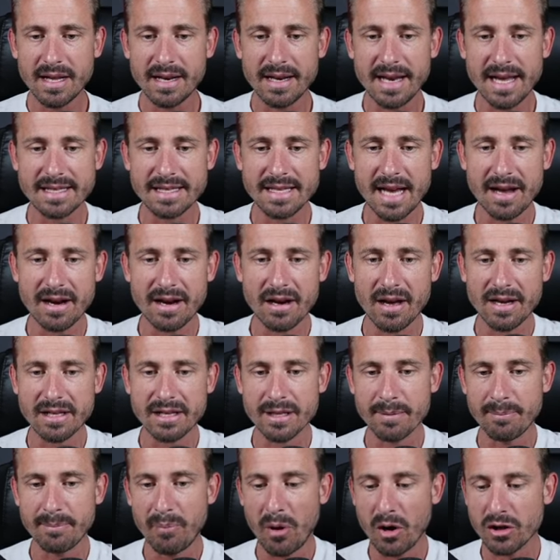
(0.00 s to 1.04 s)
let's analyze
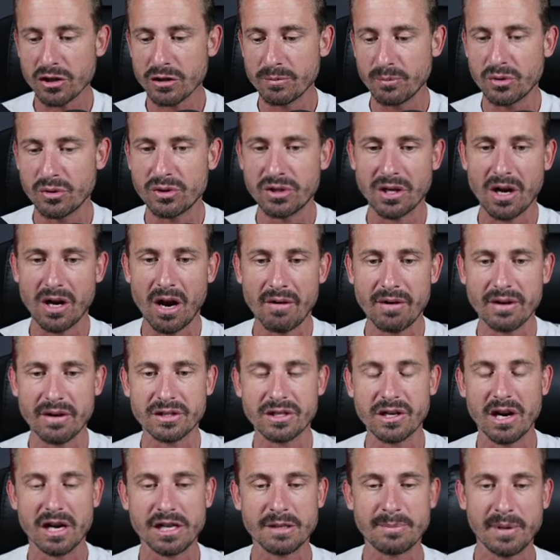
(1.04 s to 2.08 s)
the possible
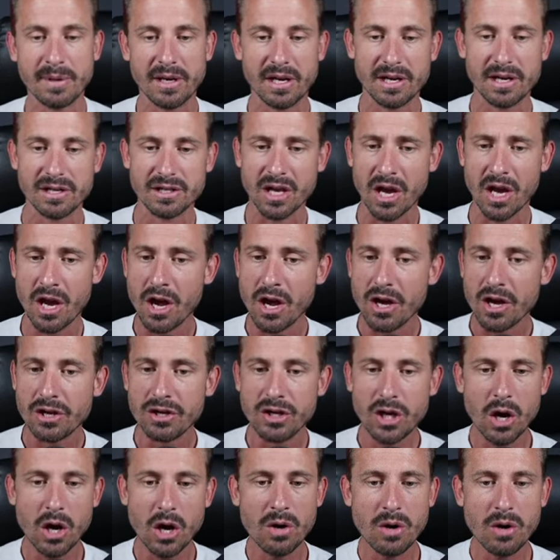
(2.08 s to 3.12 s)
scenarios, guys, because
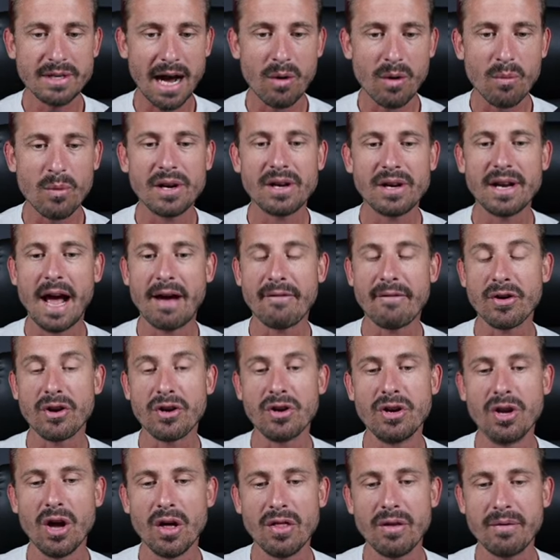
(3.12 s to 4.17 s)
no doubt we could have
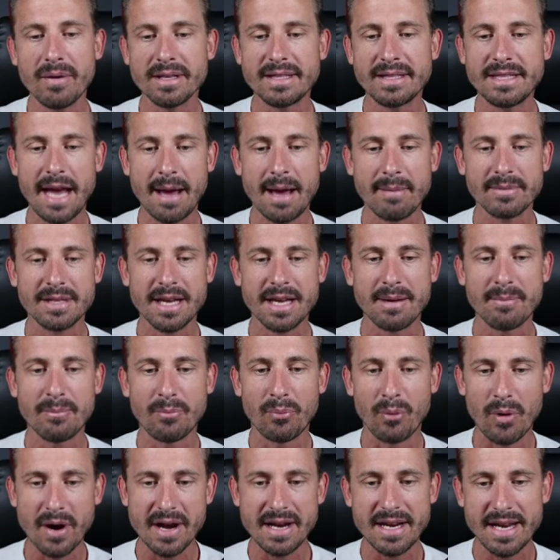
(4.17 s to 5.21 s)
another attempt in
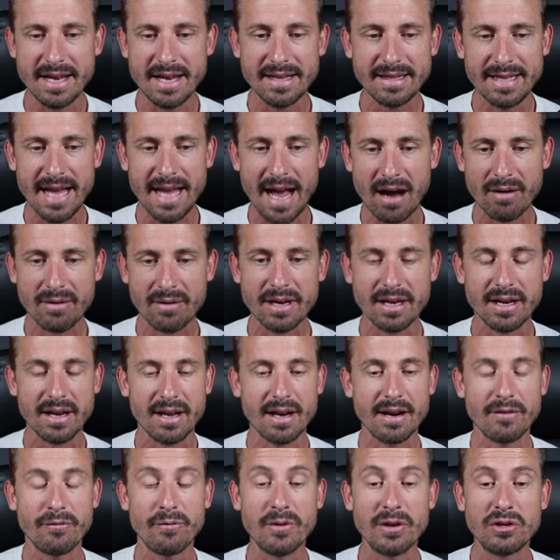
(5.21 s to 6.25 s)
breaking down here.
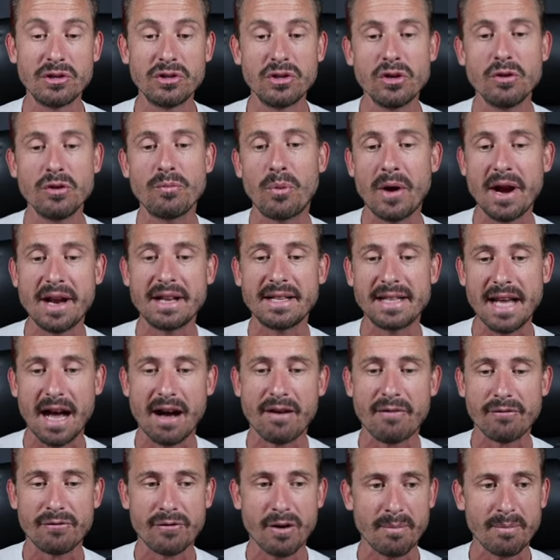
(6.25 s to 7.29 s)
And if we do break
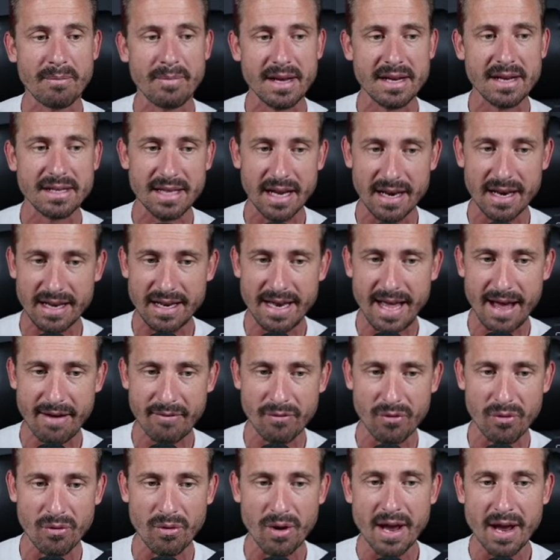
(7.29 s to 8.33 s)
down from this
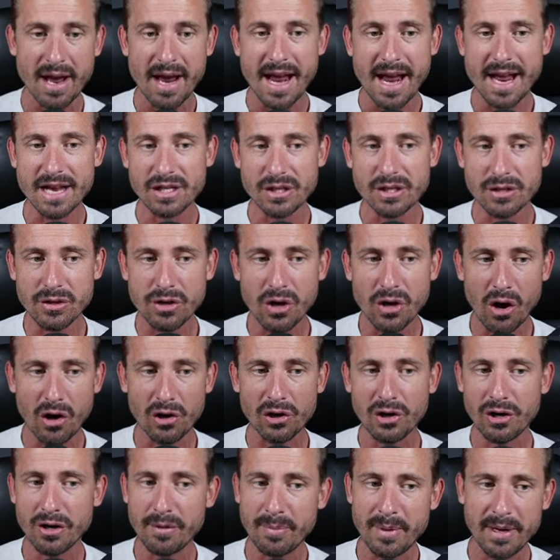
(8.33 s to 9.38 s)
level, it's
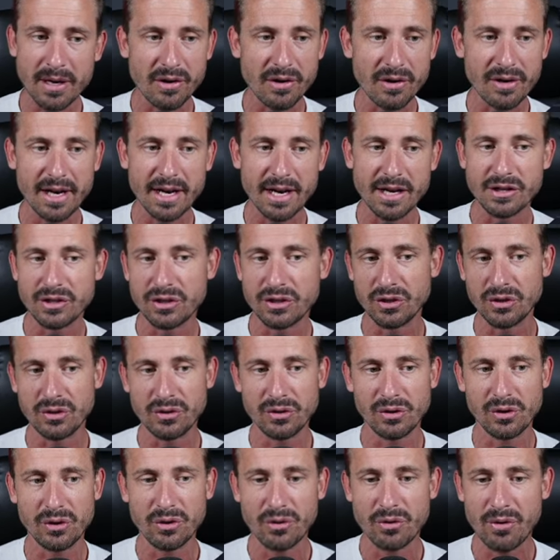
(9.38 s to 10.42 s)
not going to be looking
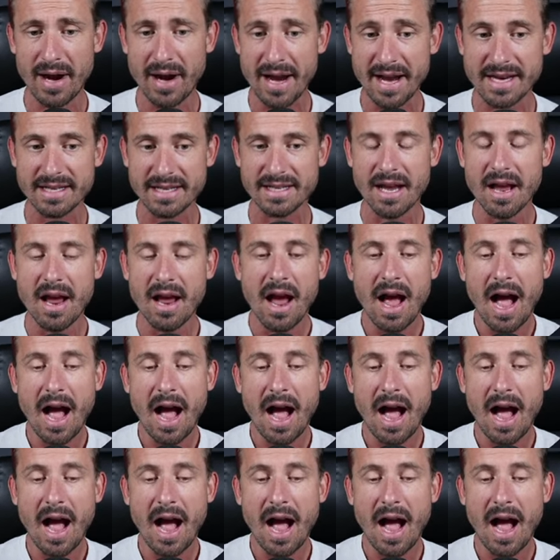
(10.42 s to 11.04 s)
too great.